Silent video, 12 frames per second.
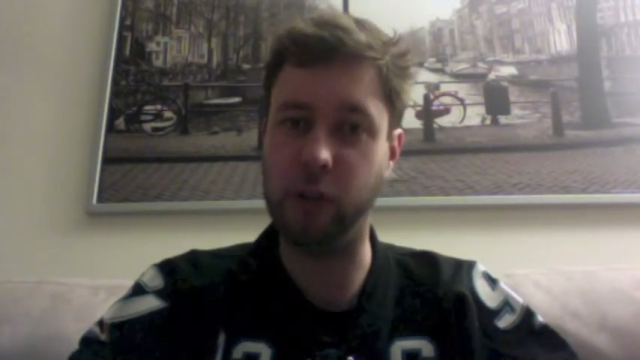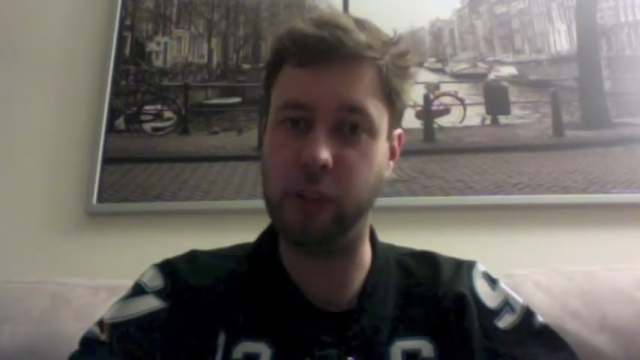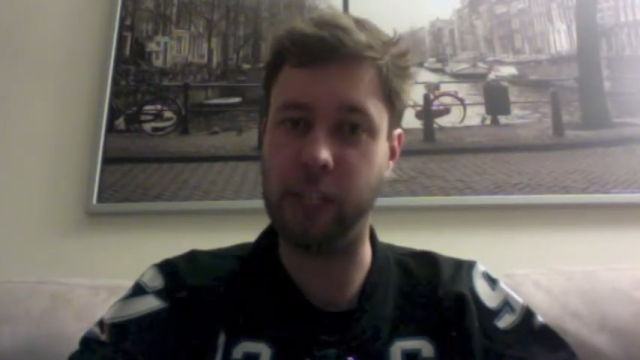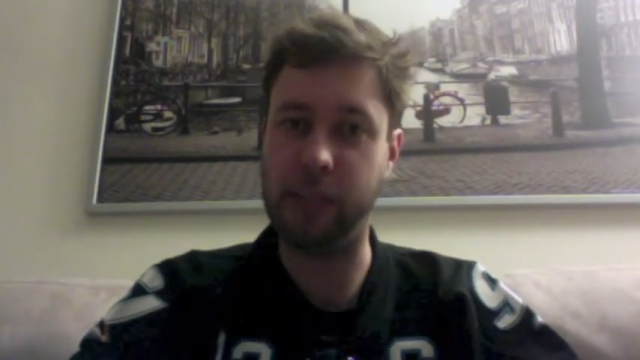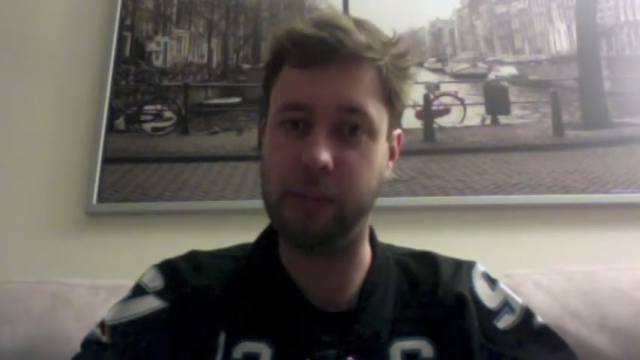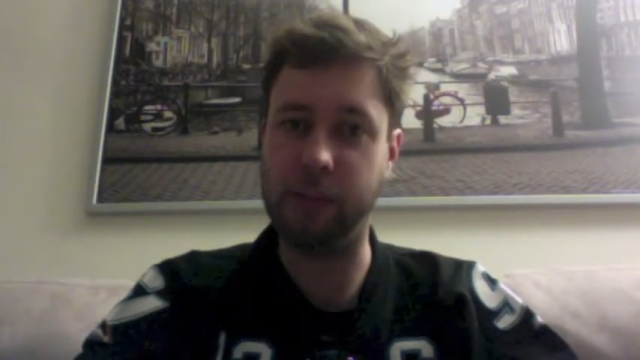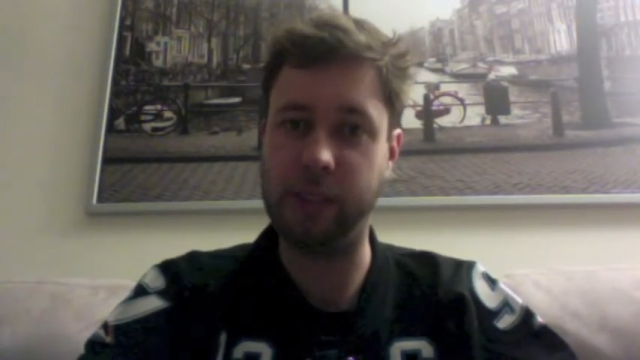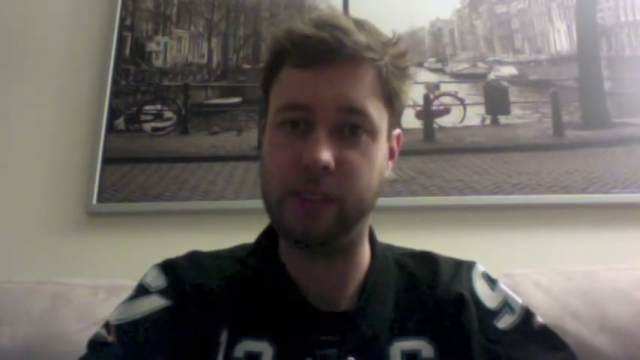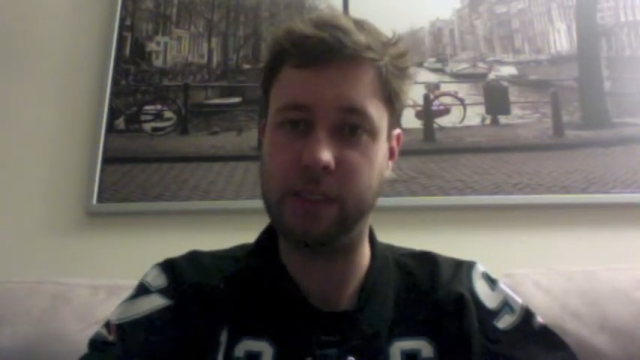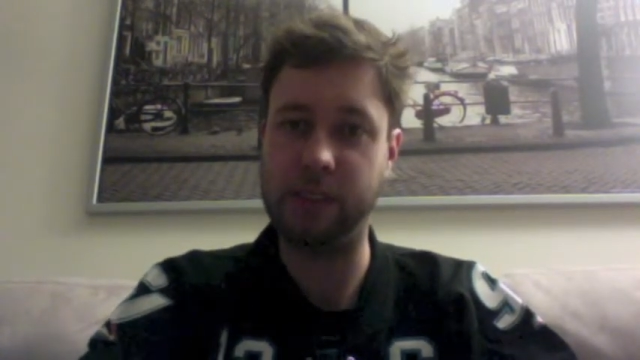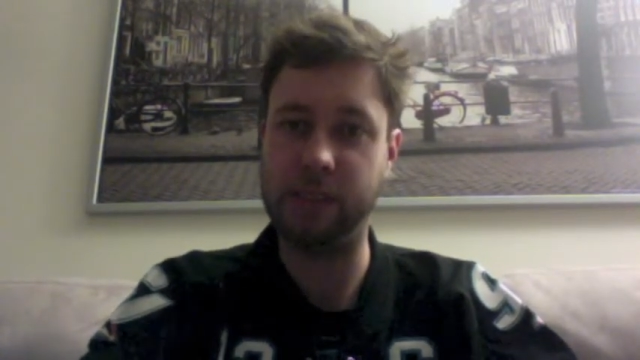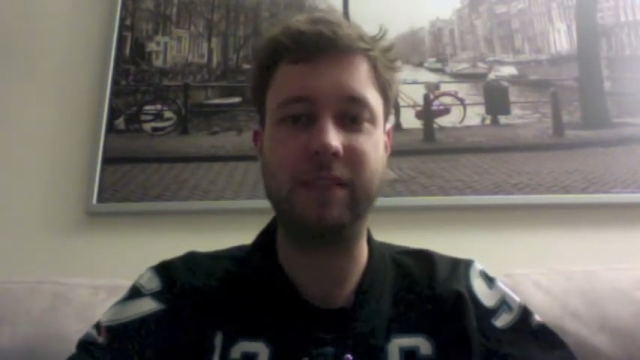game.
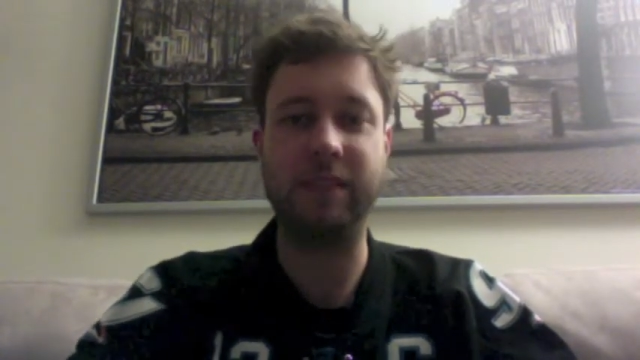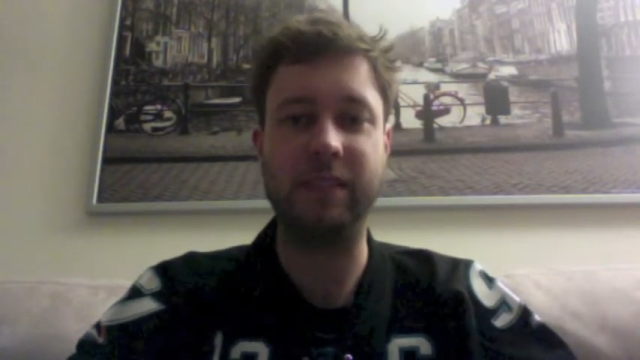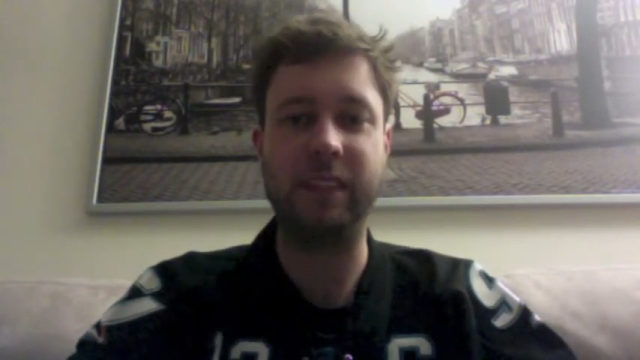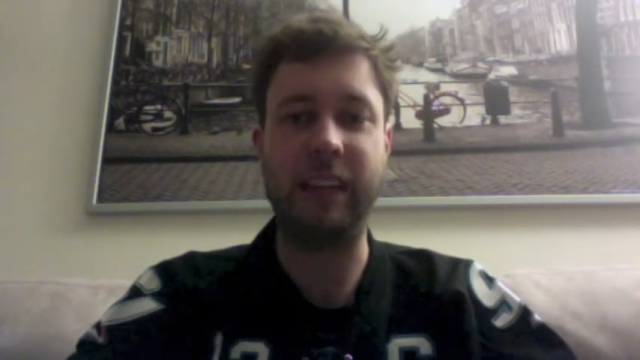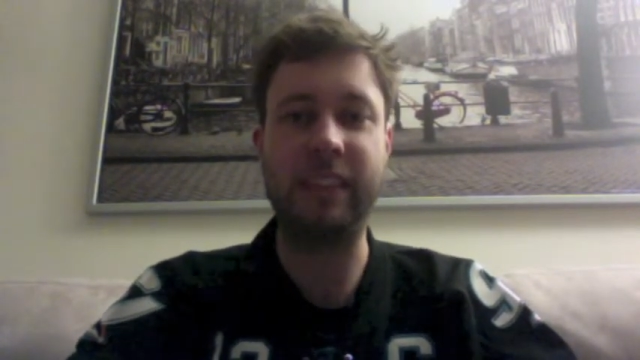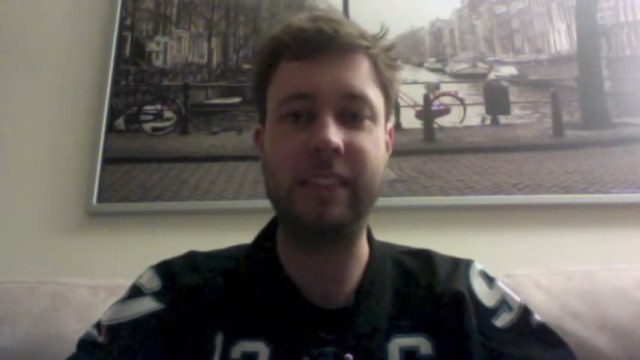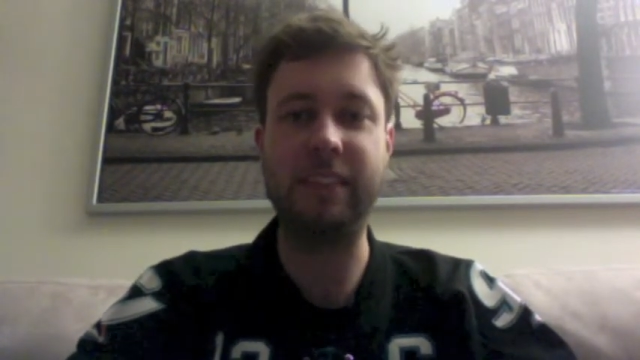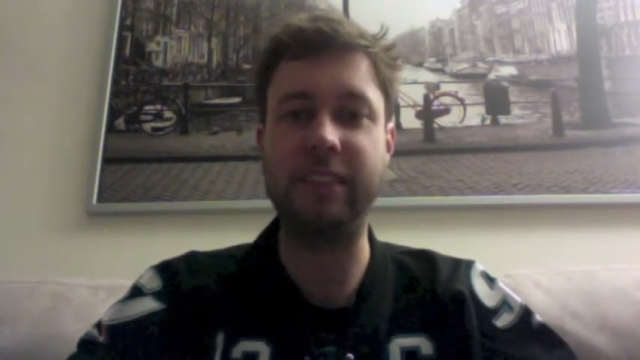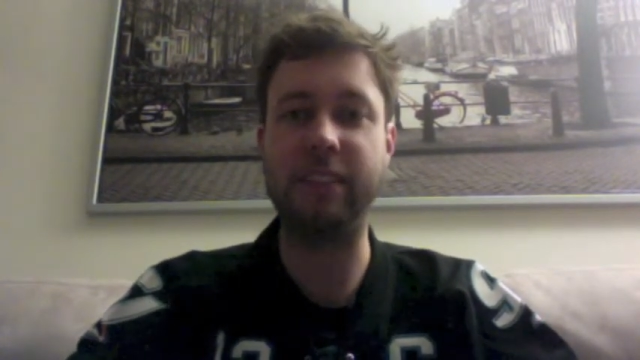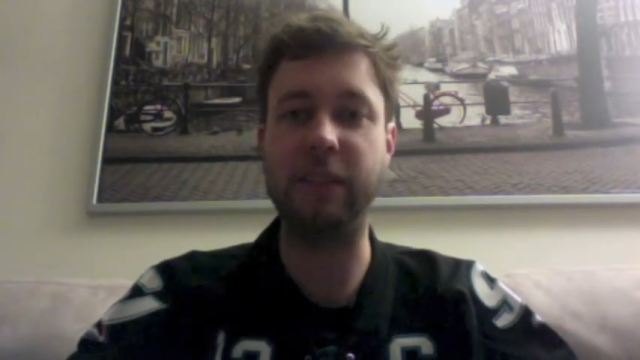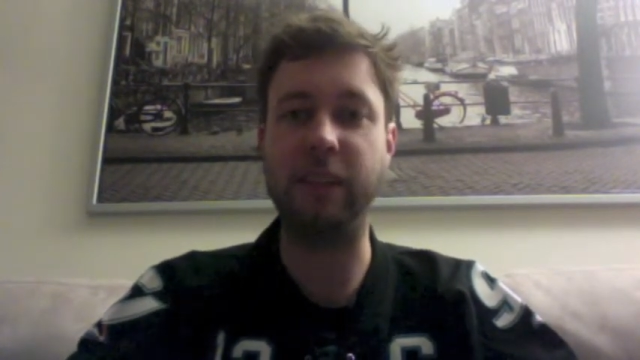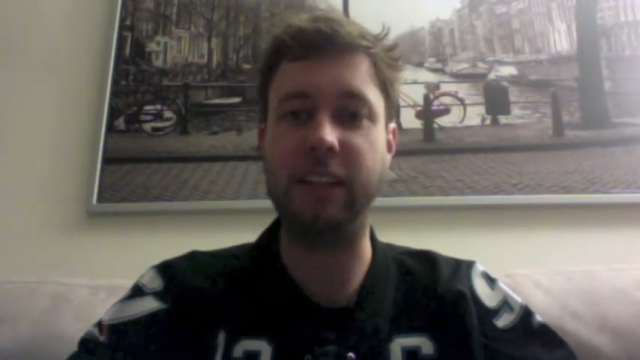And this year
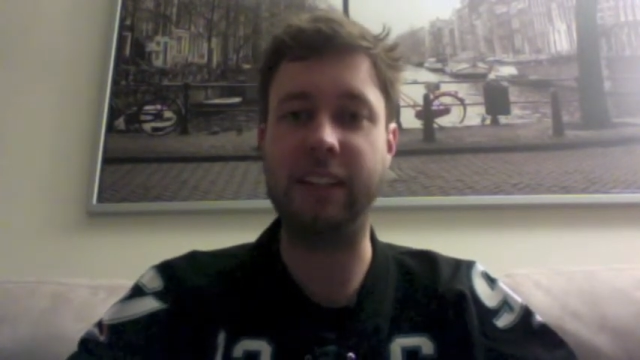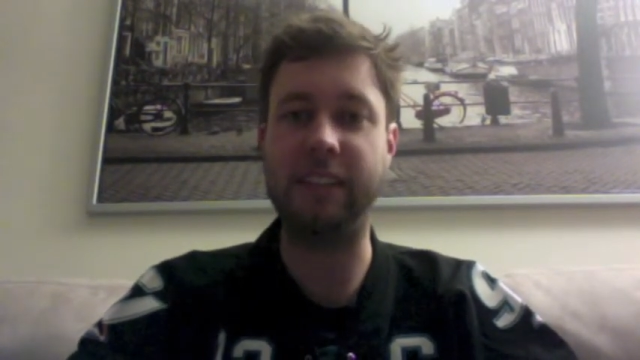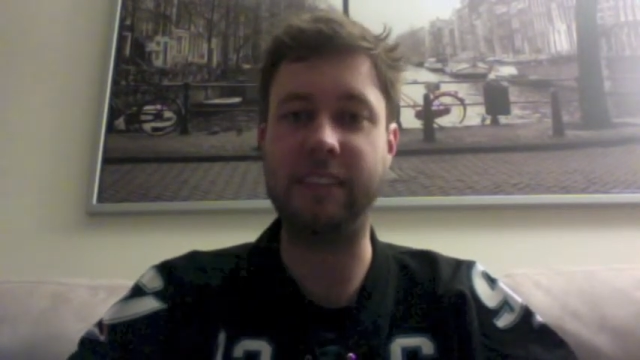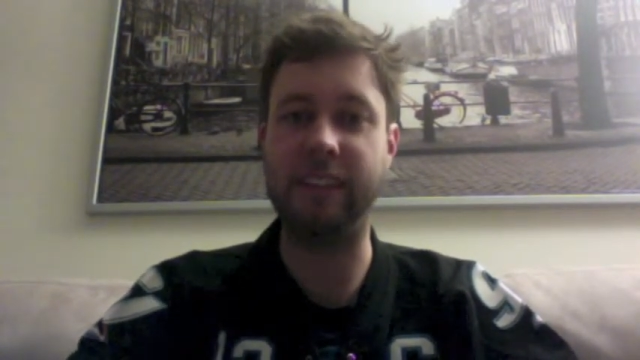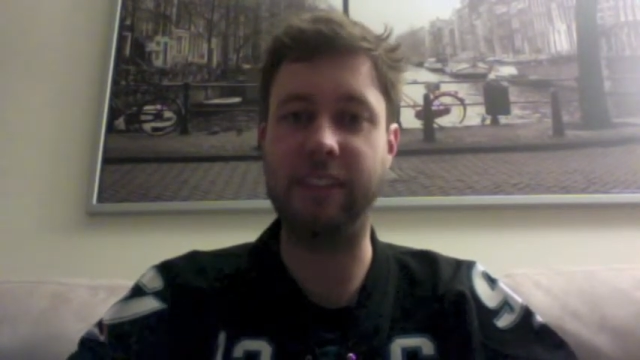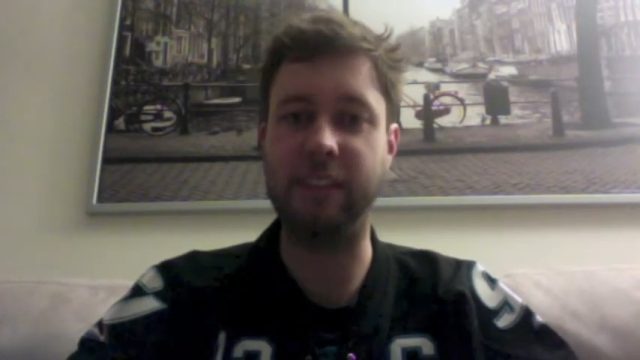it's a lot the same.